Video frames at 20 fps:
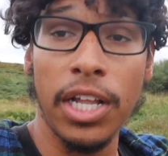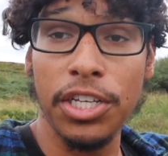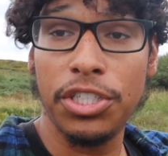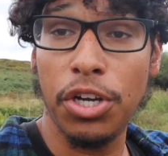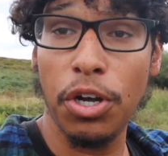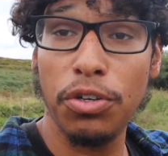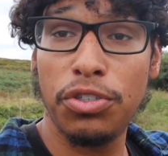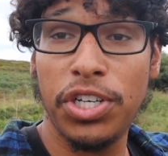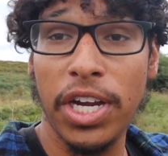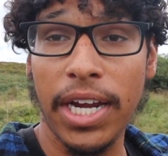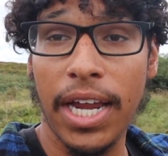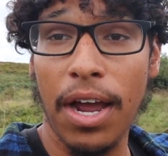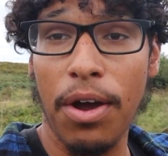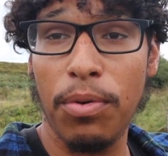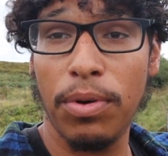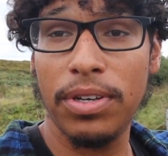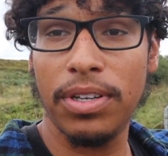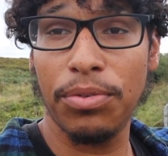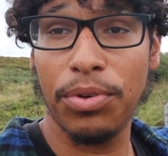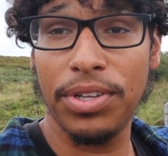Let's go check out
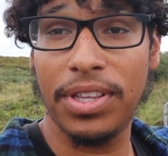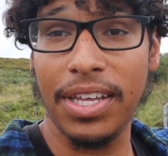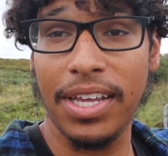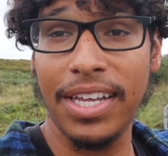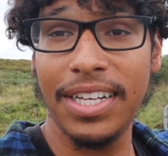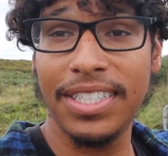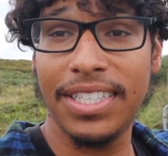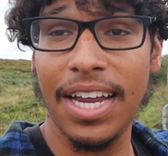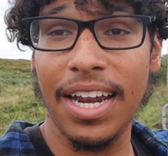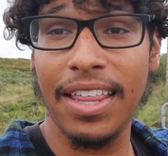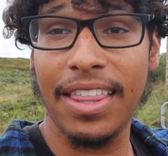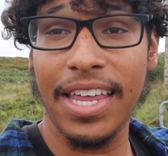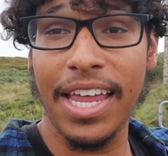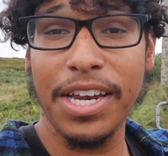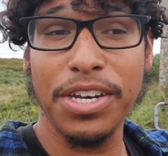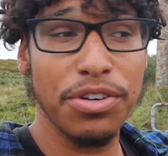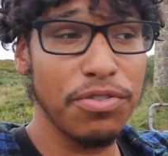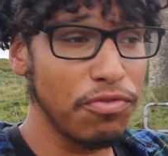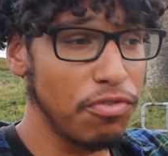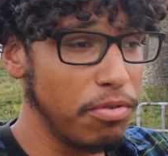what the inside of the
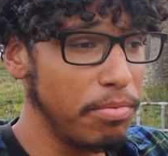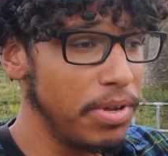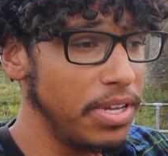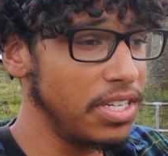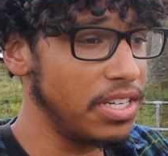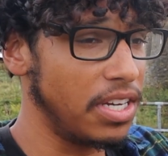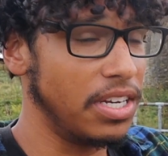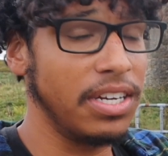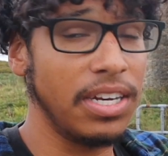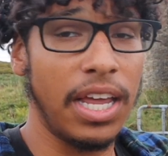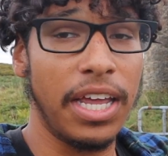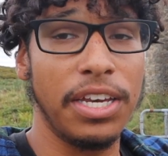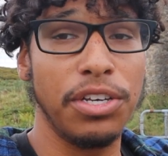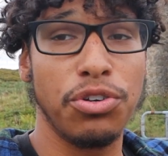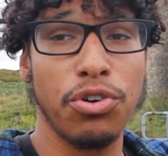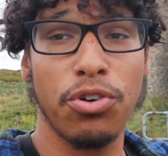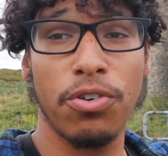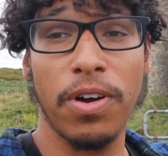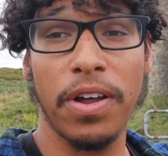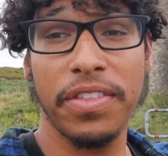engine room is and
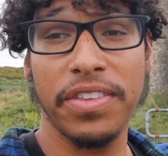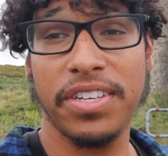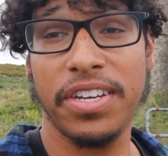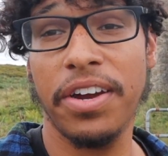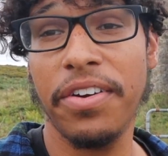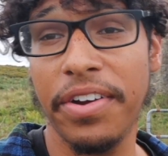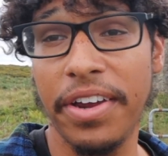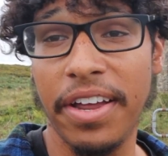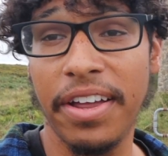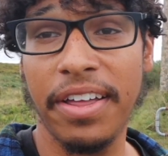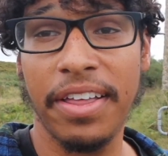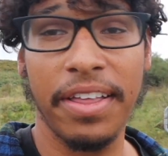tour around this area.